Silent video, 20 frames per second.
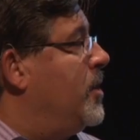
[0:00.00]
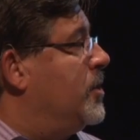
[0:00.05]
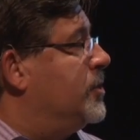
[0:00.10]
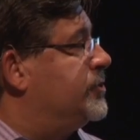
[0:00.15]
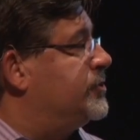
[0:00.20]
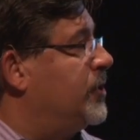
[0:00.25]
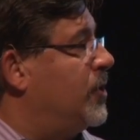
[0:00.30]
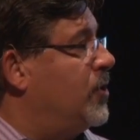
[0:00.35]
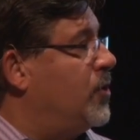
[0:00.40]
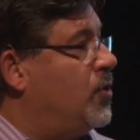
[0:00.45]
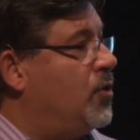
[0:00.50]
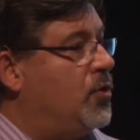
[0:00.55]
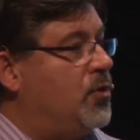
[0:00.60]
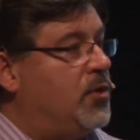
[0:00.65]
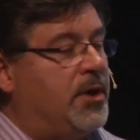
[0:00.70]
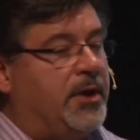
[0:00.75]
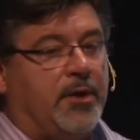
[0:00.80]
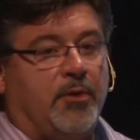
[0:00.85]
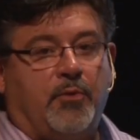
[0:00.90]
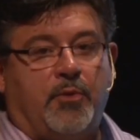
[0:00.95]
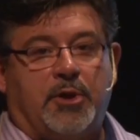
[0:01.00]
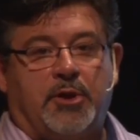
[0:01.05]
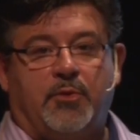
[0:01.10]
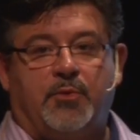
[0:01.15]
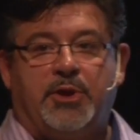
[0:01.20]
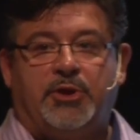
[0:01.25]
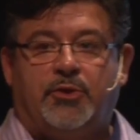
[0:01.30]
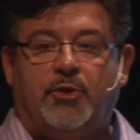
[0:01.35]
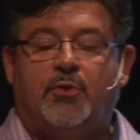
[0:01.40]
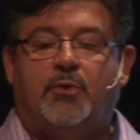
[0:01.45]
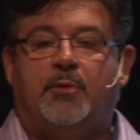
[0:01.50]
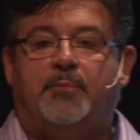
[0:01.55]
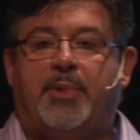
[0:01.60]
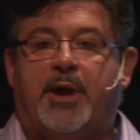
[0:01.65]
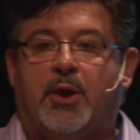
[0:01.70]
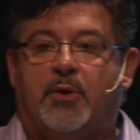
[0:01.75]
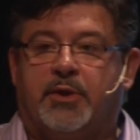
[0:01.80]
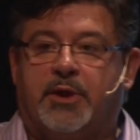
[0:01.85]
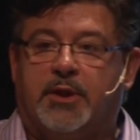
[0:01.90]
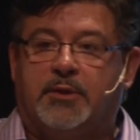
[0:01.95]
So what do we do
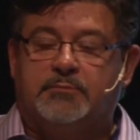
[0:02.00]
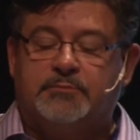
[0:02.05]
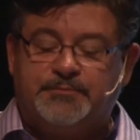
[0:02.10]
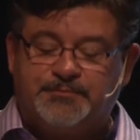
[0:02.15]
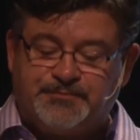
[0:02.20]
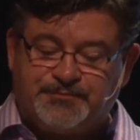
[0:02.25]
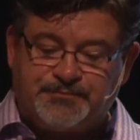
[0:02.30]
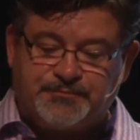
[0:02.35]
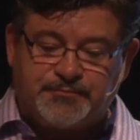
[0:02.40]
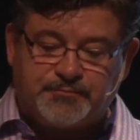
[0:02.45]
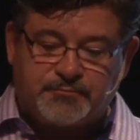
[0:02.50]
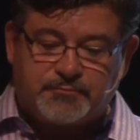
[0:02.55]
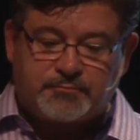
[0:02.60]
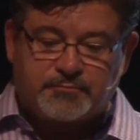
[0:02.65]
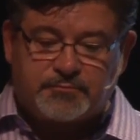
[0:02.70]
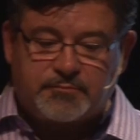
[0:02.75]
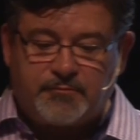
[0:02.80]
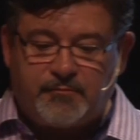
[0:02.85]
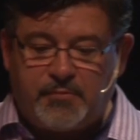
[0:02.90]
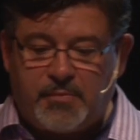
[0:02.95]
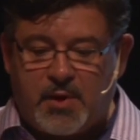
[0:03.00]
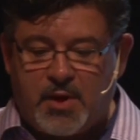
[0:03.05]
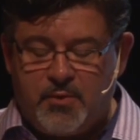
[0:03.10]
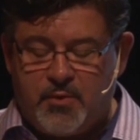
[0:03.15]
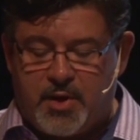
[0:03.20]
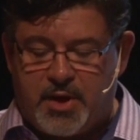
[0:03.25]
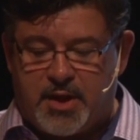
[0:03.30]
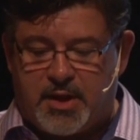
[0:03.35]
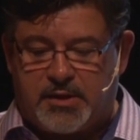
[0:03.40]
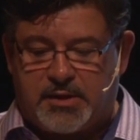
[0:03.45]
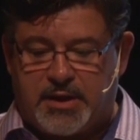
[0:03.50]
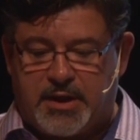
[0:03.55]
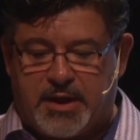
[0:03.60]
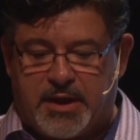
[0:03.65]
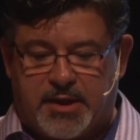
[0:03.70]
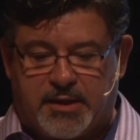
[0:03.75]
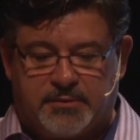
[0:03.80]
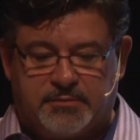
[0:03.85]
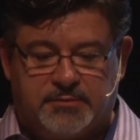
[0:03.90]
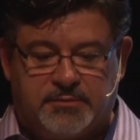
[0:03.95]
about it?
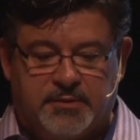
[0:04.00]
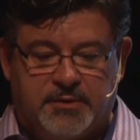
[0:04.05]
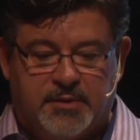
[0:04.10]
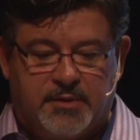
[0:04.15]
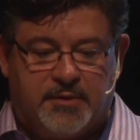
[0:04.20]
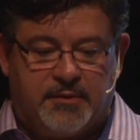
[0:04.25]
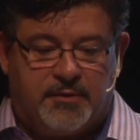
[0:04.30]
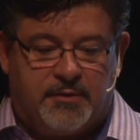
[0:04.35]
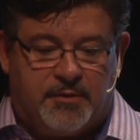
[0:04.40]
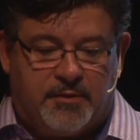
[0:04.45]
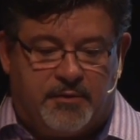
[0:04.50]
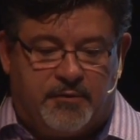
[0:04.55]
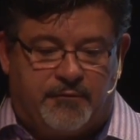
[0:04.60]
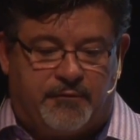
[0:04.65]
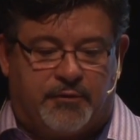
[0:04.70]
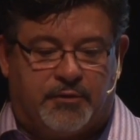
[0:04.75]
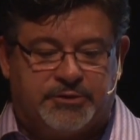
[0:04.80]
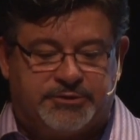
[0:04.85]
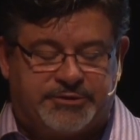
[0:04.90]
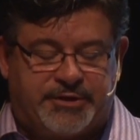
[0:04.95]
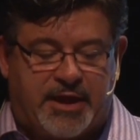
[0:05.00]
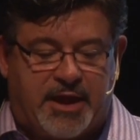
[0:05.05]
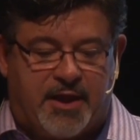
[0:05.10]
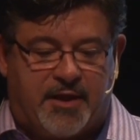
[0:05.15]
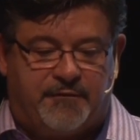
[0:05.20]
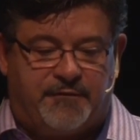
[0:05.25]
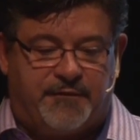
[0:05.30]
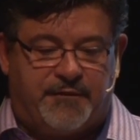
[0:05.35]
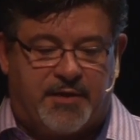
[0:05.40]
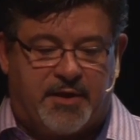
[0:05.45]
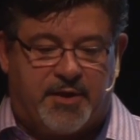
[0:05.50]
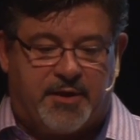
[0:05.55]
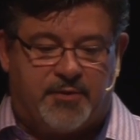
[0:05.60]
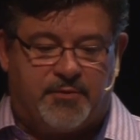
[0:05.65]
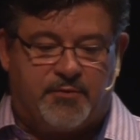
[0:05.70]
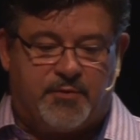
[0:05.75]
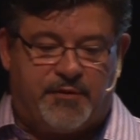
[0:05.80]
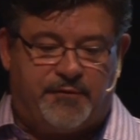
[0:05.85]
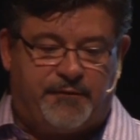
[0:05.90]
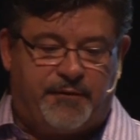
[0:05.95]
Well, first off,
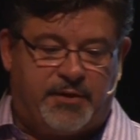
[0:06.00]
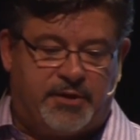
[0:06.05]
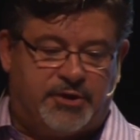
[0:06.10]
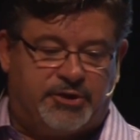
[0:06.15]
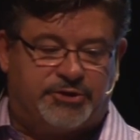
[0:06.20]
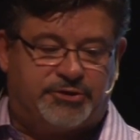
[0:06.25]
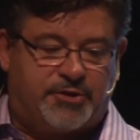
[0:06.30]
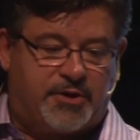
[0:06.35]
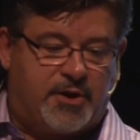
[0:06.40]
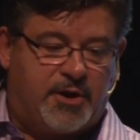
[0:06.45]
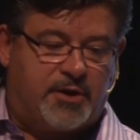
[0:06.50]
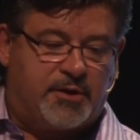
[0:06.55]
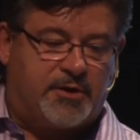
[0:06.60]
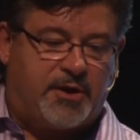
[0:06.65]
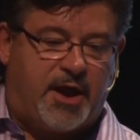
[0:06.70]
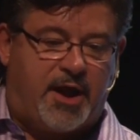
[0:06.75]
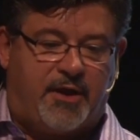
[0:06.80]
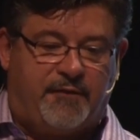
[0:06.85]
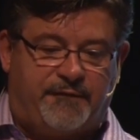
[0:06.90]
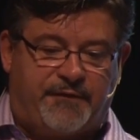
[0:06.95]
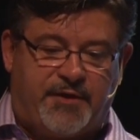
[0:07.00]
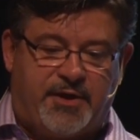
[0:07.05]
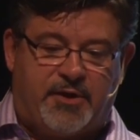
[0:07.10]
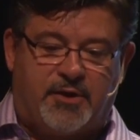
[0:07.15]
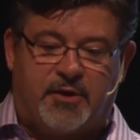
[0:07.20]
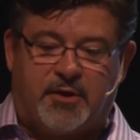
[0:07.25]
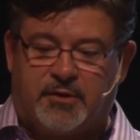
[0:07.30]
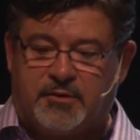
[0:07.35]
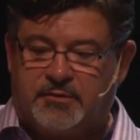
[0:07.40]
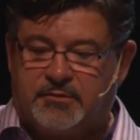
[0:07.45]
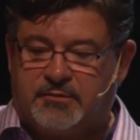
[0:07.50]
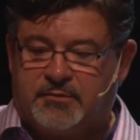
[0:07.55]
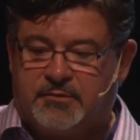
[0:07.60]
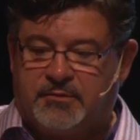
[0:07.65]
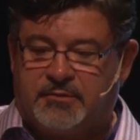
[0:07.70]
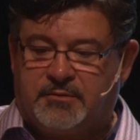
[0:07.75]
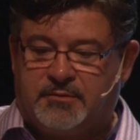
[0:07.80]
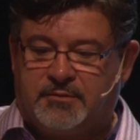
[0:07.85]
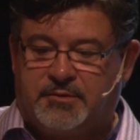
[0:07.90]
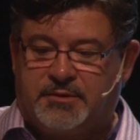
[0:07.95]
we finished our coffee and our
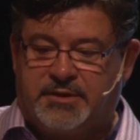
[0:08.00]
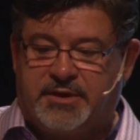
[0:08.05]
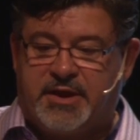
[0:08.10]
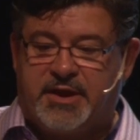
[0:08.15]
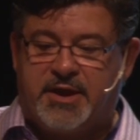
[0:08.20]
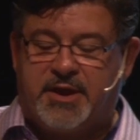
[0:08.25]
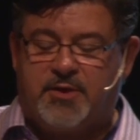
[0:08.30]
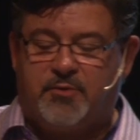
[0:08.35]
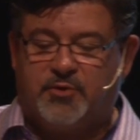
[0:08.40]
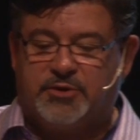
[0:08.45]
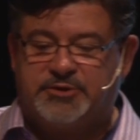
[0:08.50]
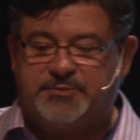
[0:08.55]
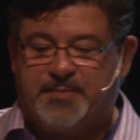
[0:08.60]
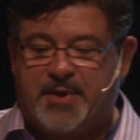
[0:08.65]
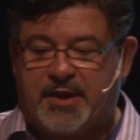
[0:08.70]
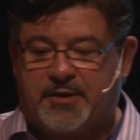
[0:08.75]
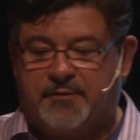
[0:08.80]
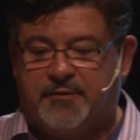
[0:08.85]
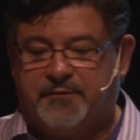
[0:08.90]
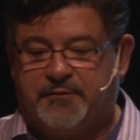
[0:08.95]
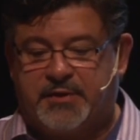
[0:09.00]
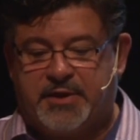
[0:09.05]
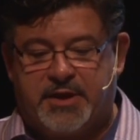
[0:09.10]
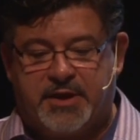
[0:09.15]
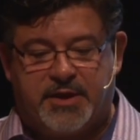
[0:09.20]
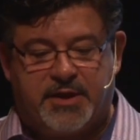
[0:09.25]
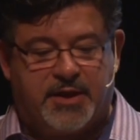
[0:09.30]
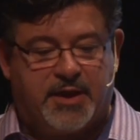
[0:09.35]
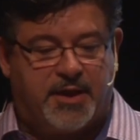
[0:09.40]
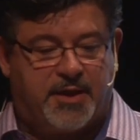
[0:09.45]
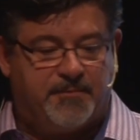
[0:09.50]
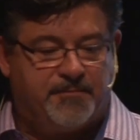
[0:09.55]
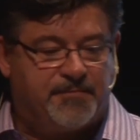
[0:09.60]
tea respectively,